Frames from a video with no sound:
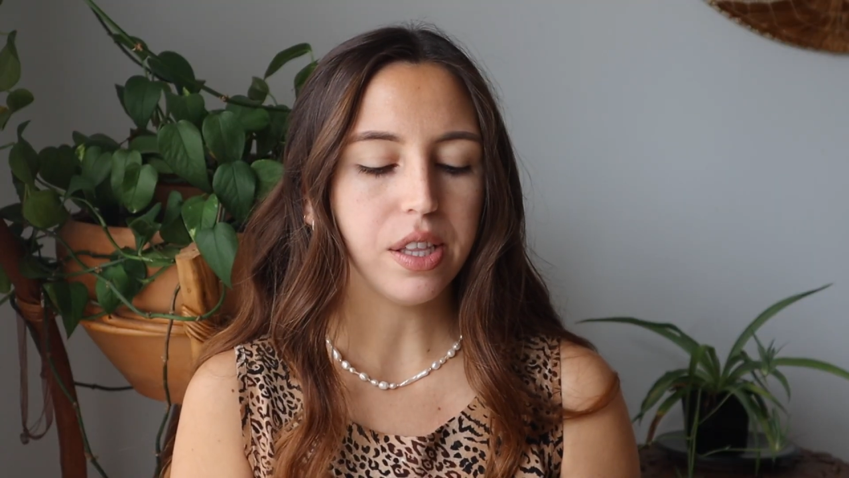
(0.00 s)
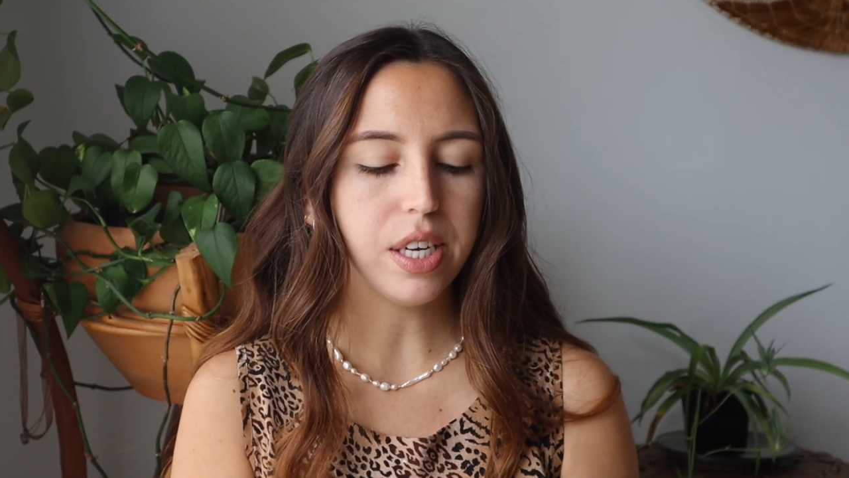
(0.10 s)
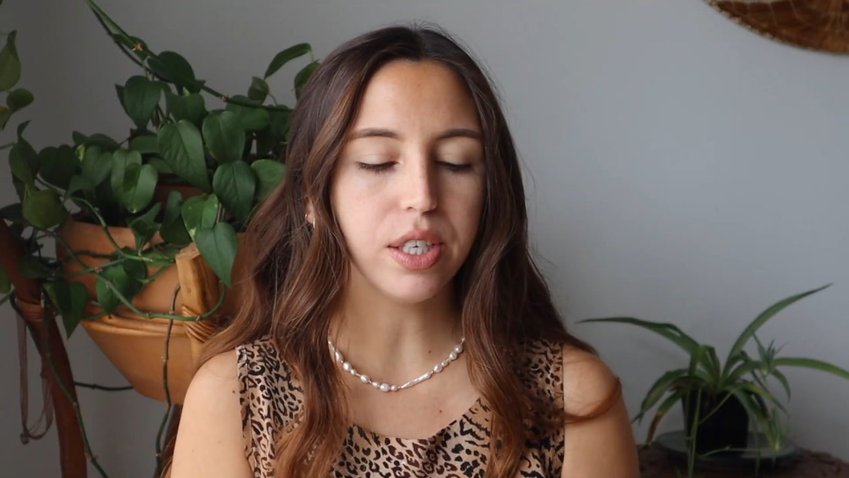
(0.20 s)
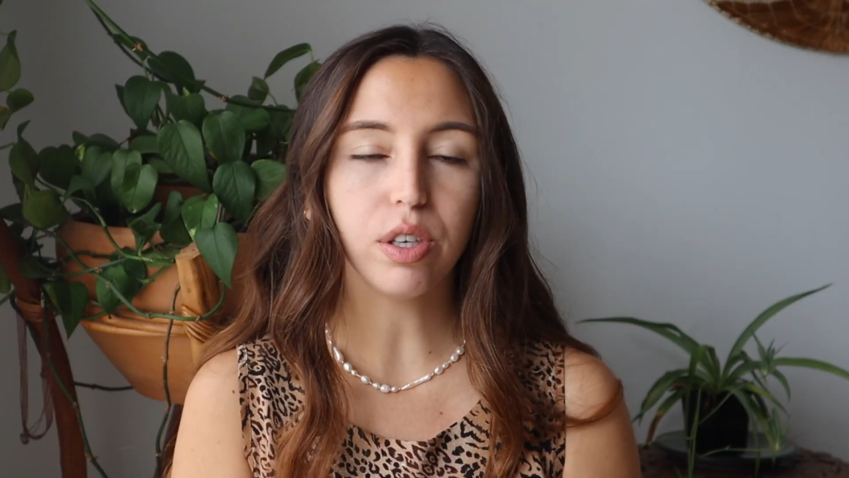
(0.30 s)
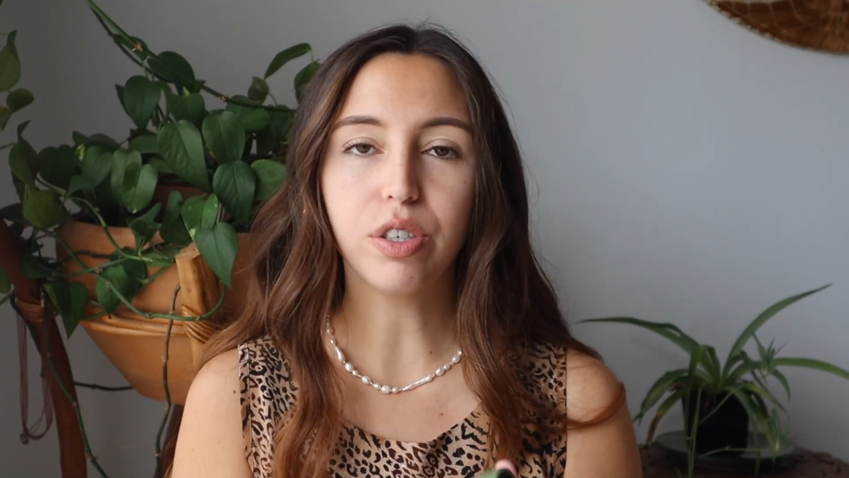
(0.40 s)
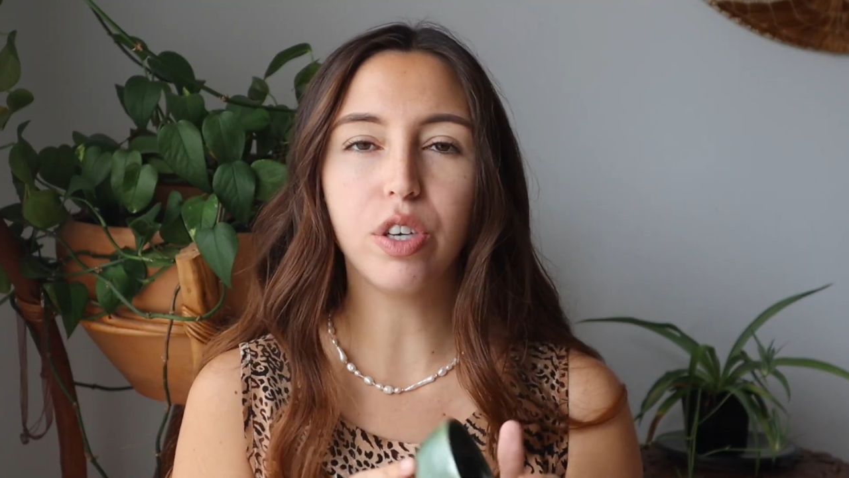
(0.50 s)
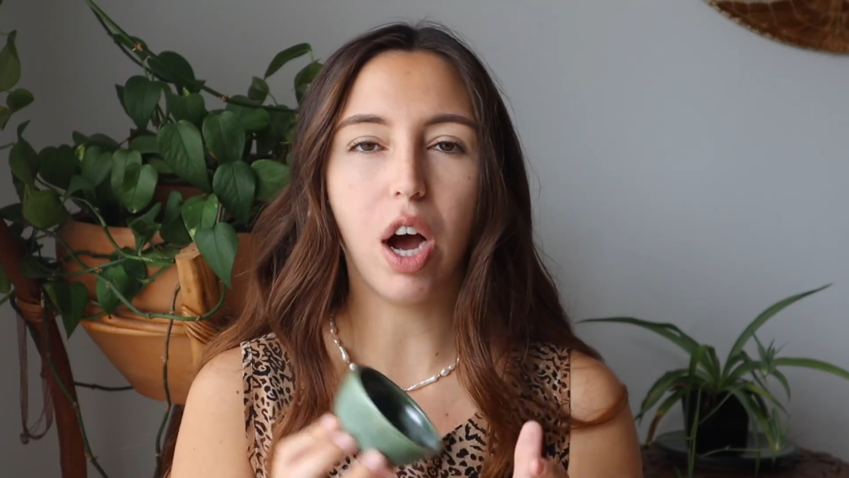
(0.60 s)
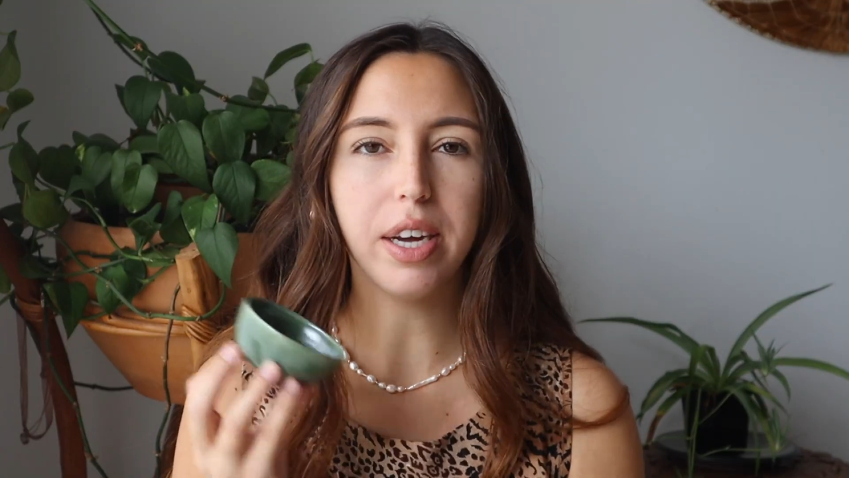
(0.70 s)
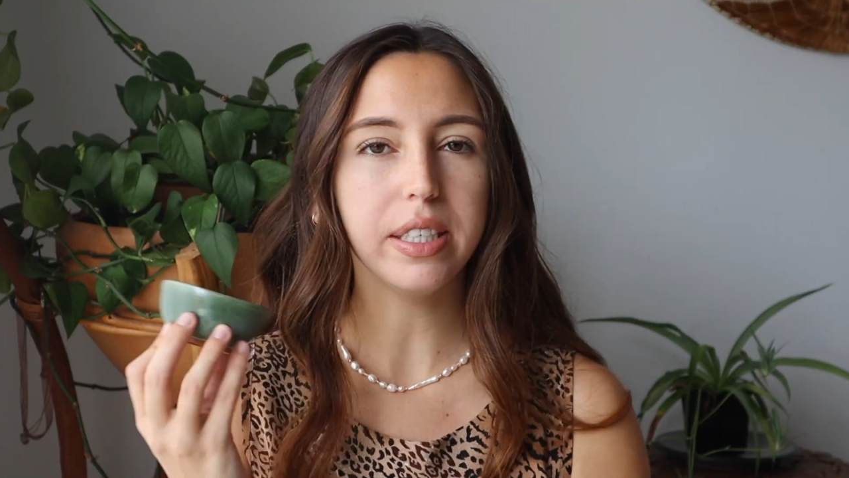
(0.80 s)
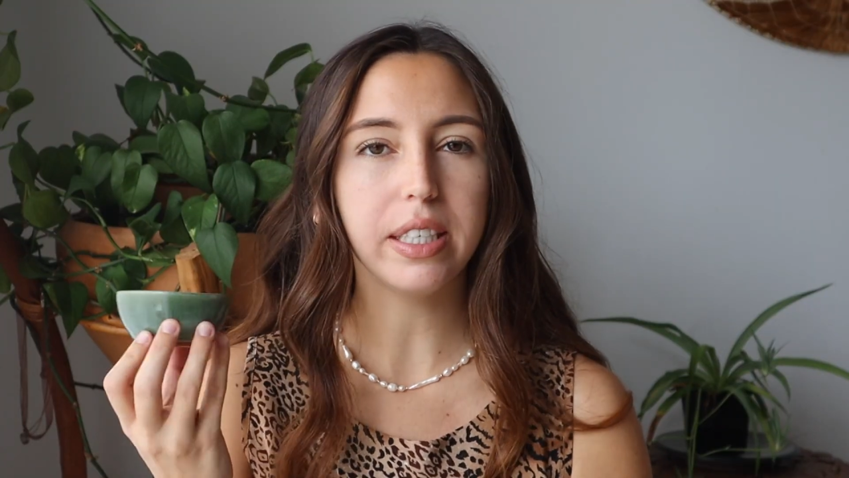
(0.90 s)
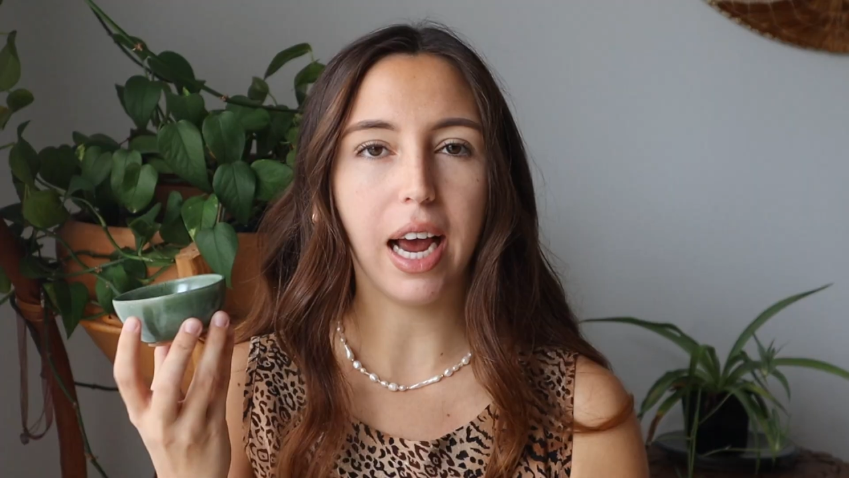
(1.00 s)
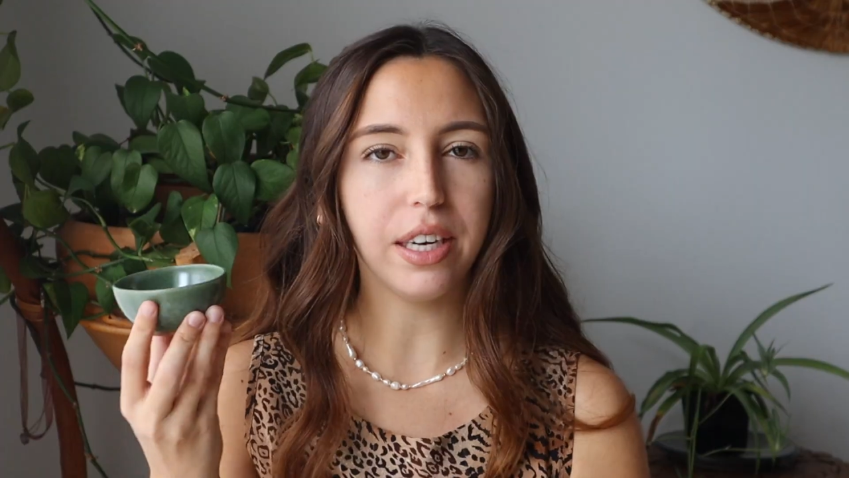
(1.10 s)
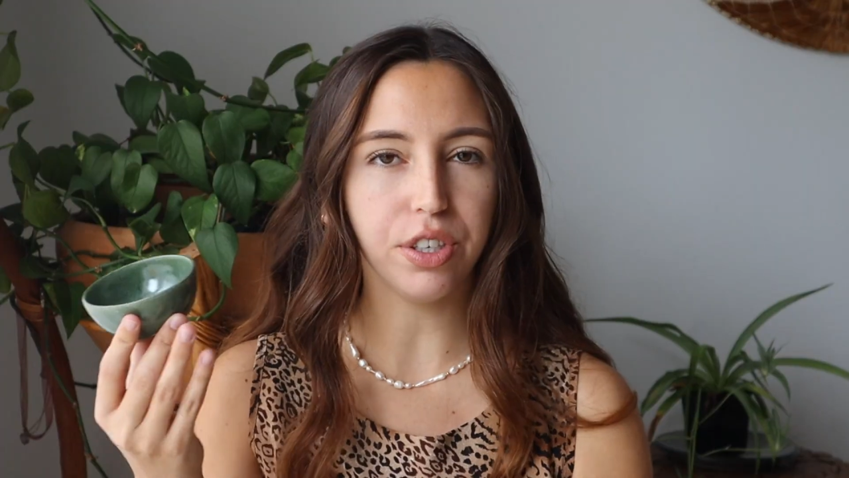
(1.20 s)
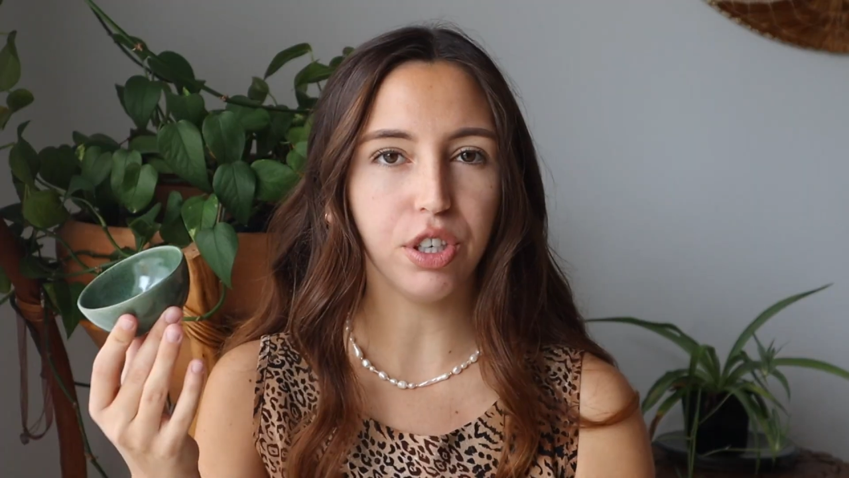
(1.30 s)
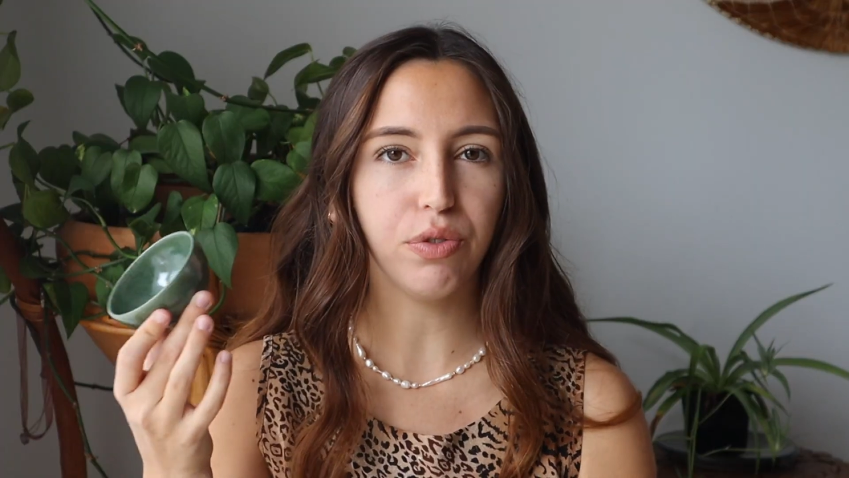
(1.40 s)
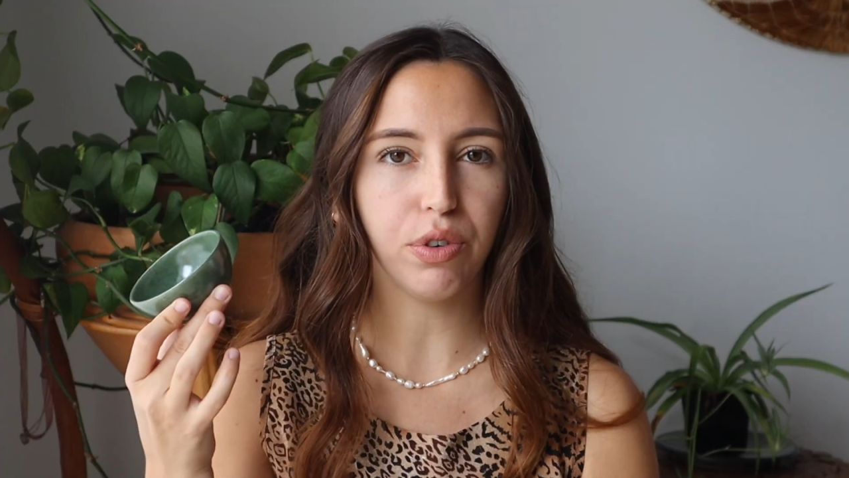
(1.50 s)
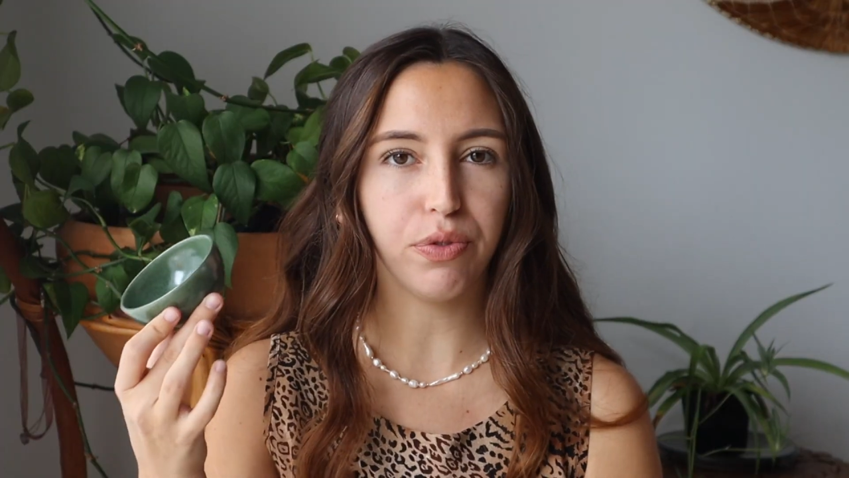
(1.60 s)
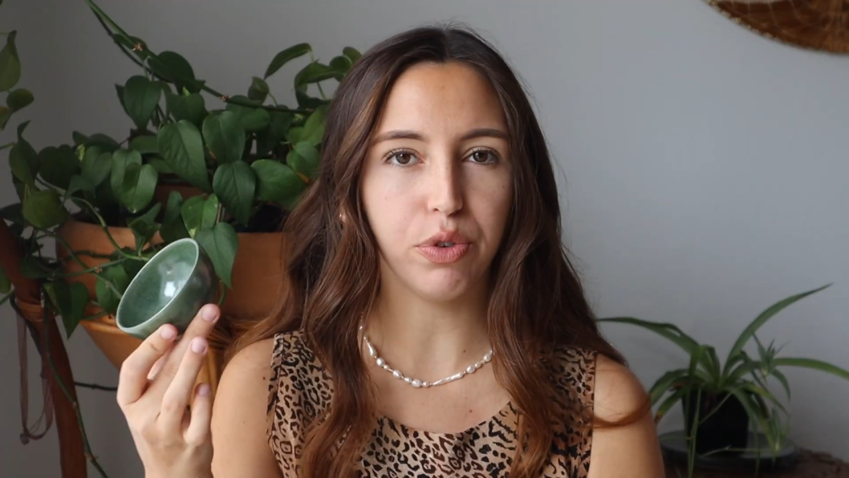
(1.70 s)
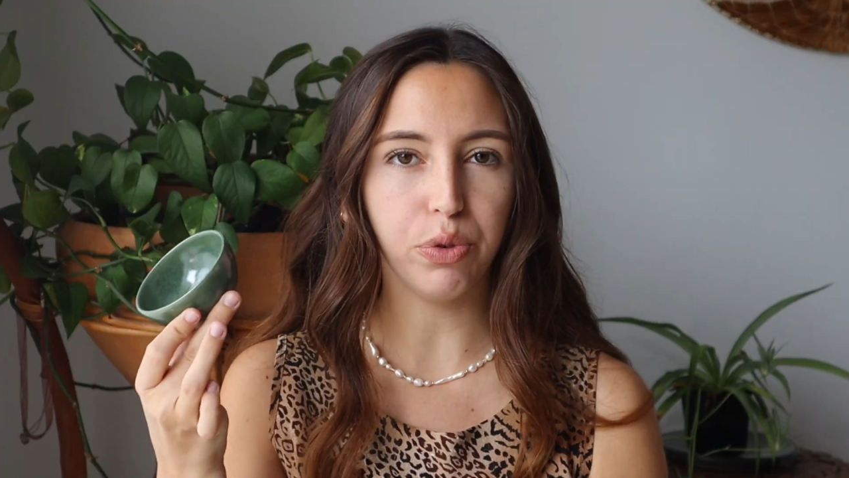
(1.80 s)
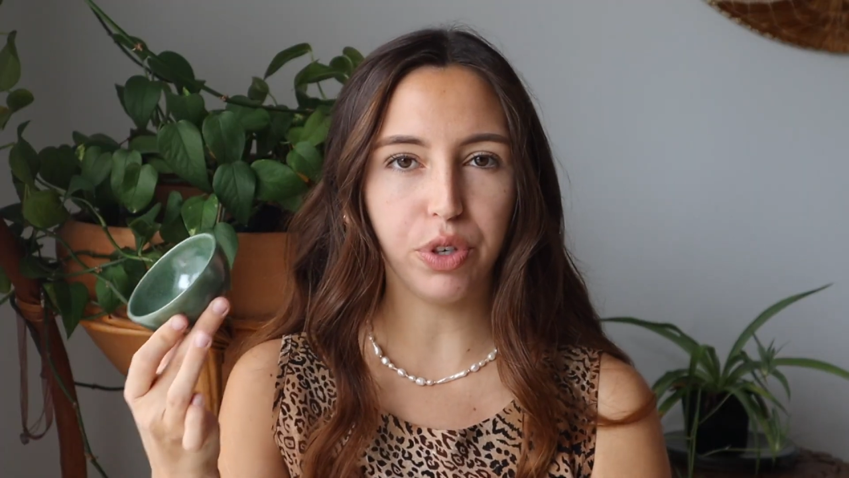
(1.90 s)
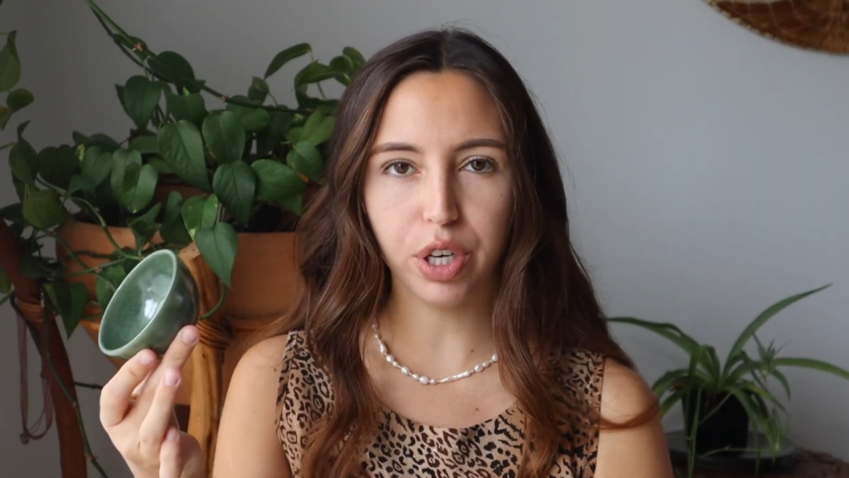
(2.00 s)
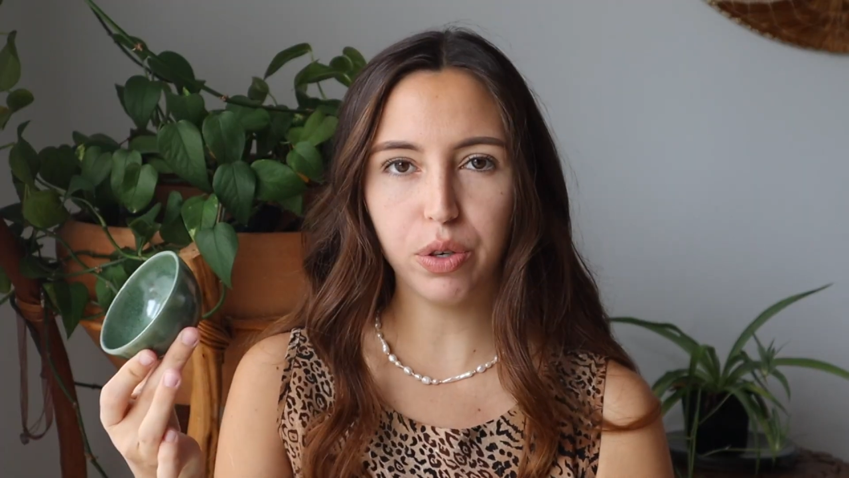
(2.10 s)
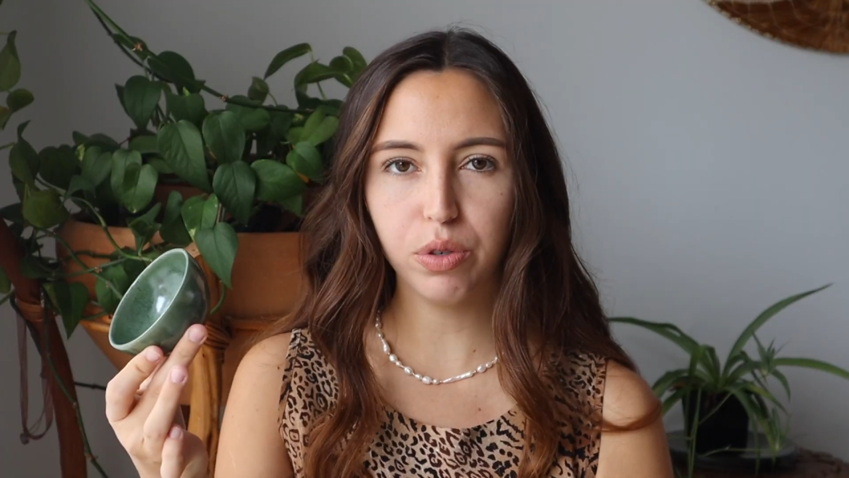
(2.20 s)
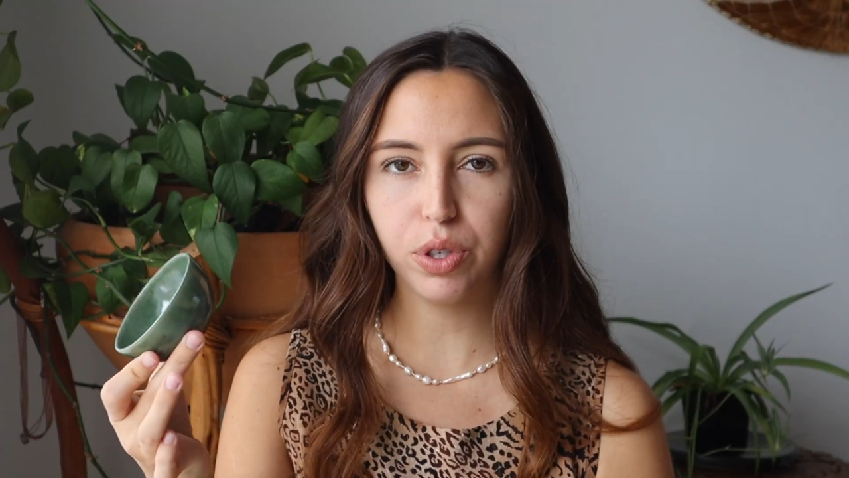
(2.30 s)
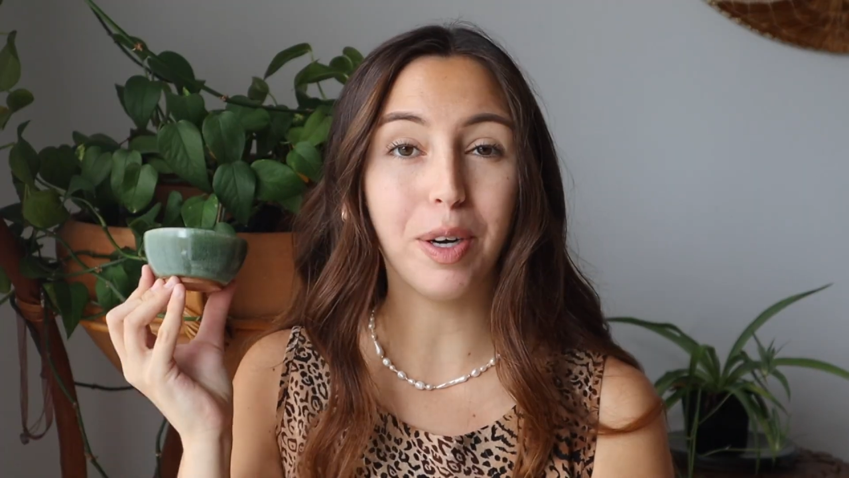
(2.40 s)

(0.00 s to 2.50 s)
These are not intended for food use.